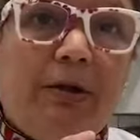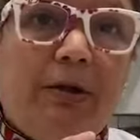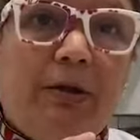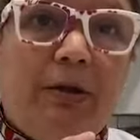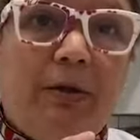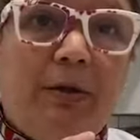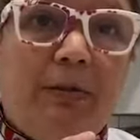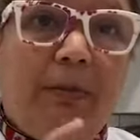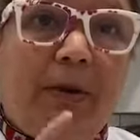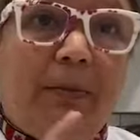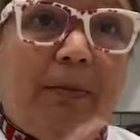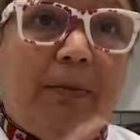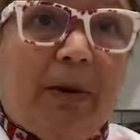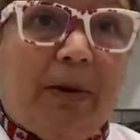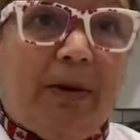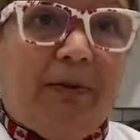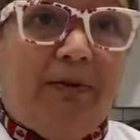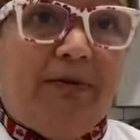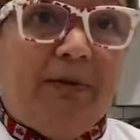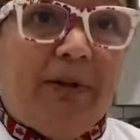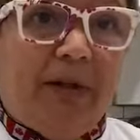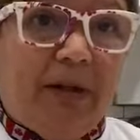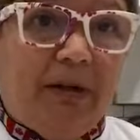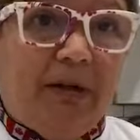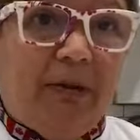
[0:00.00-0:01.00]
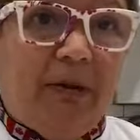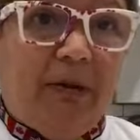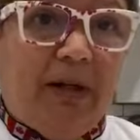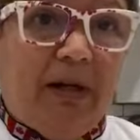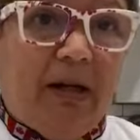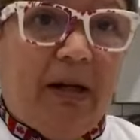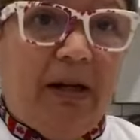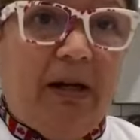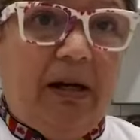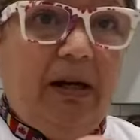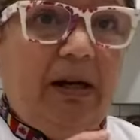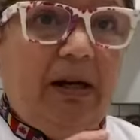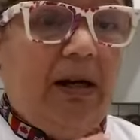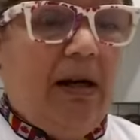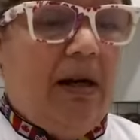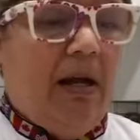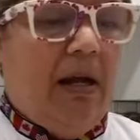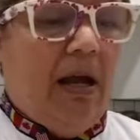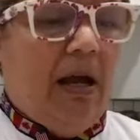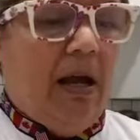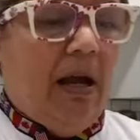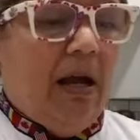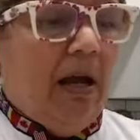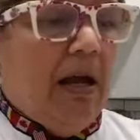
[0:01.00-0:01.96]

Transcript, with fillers: to do my butterfly cookie